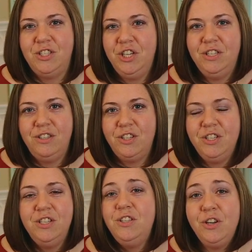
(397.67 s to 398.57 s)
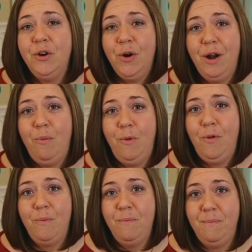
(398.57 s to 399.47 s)
She's just an
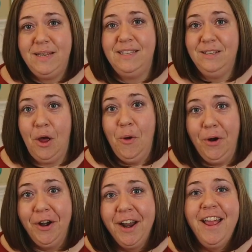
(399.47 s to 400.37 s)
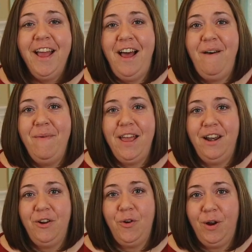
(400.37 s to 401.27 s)
incredible business owner and
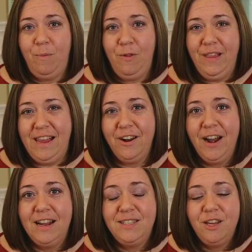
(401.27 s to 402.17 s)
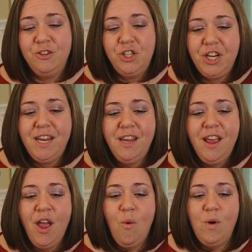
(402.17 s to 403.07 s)
an incredible leader. And so she
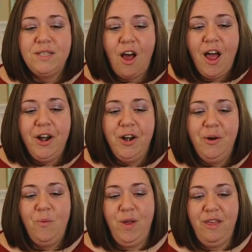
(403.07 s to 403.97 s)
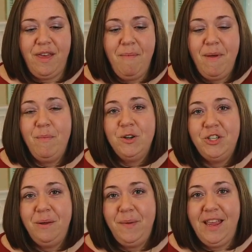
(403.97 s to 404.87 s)
was honored with a
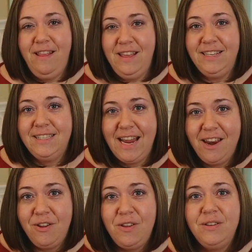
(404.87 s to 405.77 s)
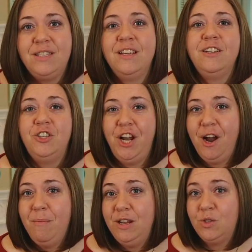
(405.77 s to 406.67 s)
membership in the Sandals
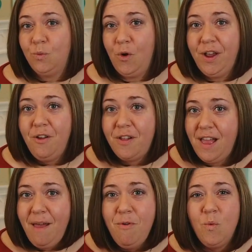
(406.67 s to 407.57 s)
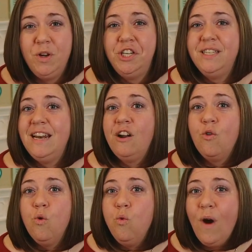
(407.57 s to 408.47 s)
Chairman's Royal Club, which is an
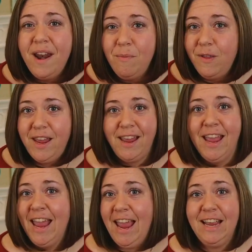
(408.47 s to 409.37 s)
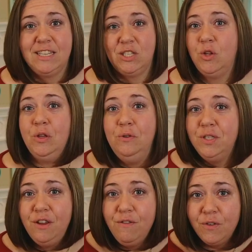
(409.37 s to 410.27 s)
incredibly
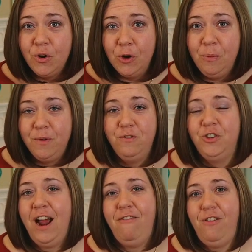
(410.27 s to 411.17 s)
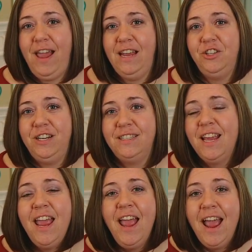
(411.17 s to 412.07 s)
exclusive group of travel agents.
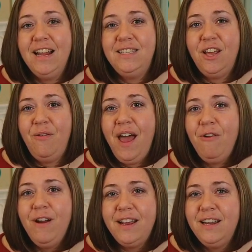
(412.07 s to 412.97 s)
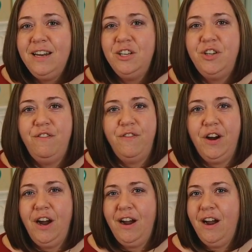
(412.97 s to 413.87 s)
And so that recognition for
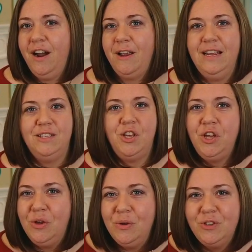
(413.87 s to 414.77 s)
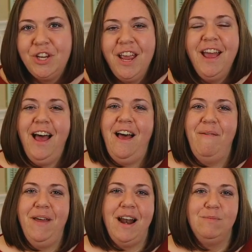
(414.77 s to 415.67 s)
her is huge.
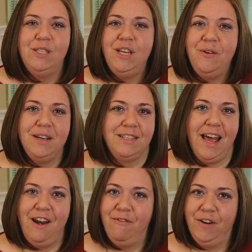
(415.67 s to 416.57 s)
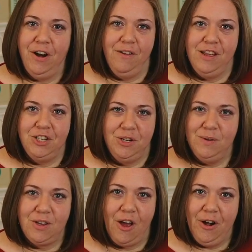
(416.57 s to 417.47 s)
And I'm so excited for her that she
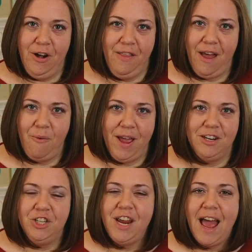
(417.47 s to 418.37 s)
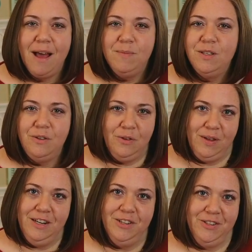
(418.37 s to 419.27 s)
was honored in that way. She
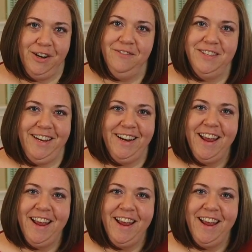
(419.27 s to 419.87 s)
absolutely deserves it.